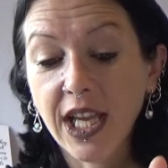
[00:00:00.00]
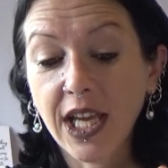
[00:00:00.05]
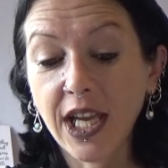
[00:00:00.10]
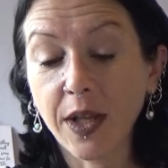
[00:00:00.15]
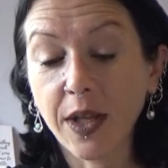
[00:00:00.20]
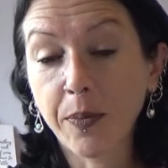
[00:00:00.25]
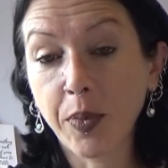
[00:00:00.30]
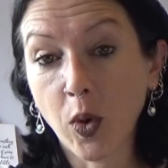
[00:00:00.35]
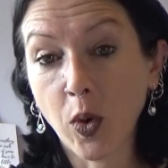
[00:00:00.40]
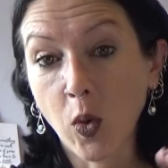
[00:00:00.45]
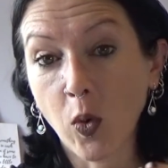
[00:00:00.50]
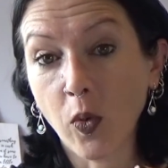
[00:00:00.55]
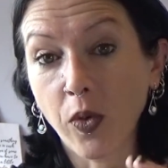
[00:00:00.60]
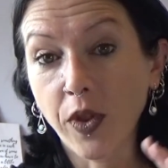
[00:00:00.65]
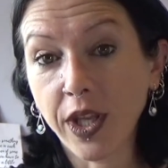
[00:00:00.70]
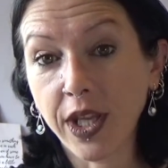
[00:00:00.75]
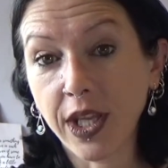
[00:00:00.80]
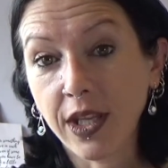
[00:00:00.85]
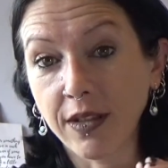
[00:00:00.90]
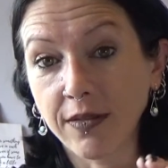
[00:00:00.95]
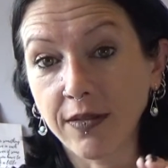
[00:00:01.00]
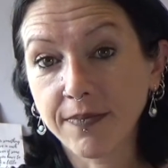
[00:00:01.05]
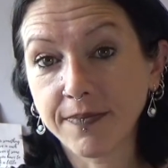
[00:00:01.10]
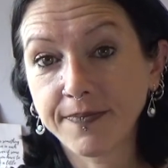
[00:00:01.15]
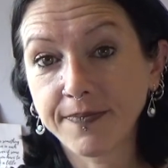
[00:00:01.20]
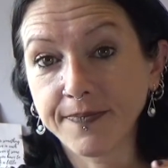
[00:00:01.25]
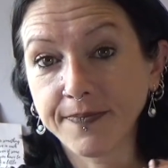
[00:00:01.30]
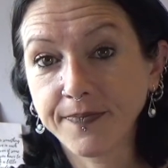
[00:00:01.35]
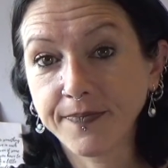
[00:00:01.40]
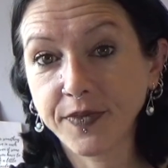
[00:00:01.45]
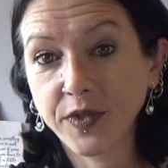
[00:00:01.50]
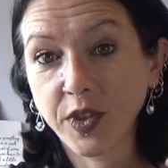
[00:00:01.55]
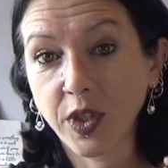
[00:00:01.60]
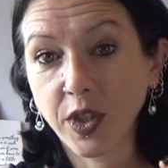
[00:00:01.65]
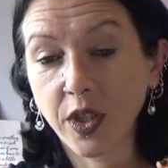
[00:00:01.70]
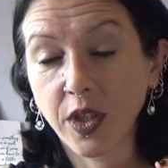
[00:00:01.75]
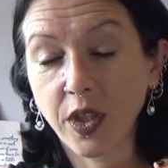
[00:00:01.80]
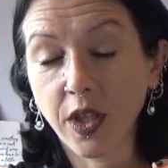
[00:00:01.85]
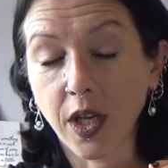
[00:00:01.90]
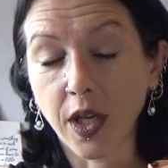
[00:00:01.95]
and put all the
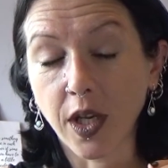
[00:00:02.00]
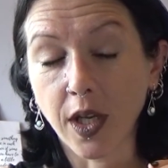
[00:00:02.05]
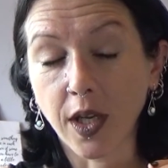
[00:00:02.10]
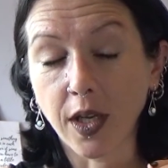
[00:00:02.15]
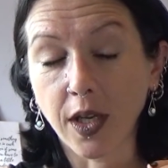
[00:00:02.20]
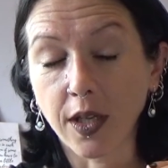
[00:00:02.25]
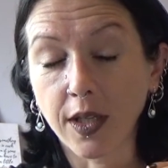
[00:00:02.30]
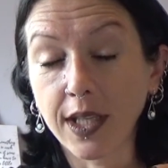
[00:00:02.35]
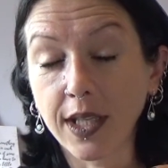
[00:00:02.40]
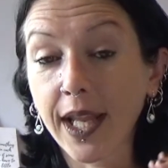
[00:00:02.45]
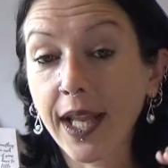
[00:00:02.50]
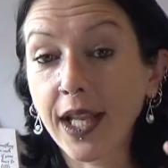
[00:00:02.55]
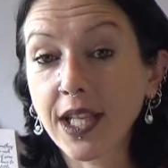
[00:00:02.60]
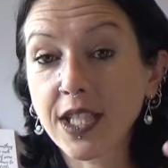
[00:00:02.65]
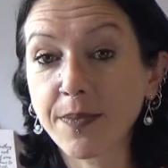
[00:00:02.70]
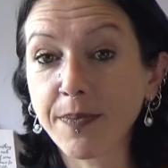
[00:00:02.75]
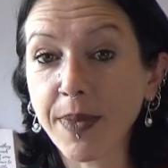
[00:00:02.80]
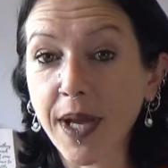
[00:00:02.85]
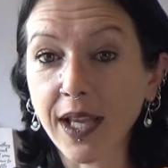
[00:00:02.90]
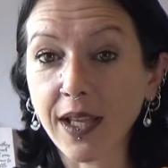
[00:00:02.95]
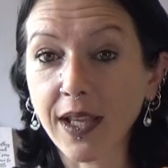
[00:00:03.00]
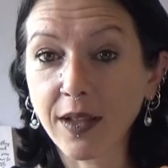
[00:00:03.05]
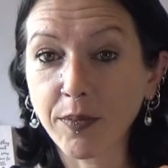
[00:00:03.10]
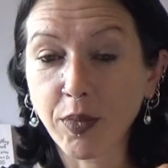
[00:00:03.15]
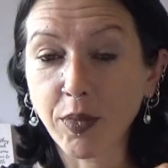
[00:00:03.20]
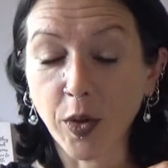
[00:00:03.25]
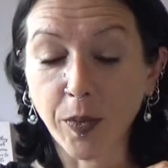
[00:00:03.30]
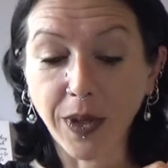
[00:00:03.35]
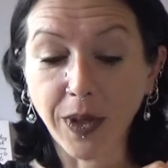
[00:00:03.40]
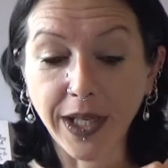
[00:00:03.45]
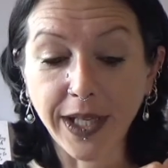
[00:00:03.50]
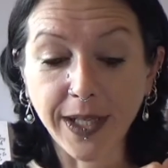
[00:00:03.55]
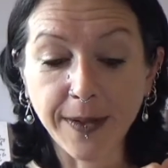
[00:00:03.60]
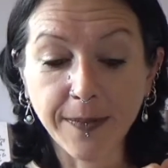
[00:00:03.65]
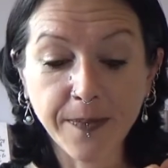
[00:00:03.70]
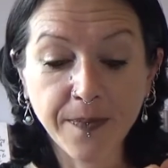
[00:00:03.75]
links back properly.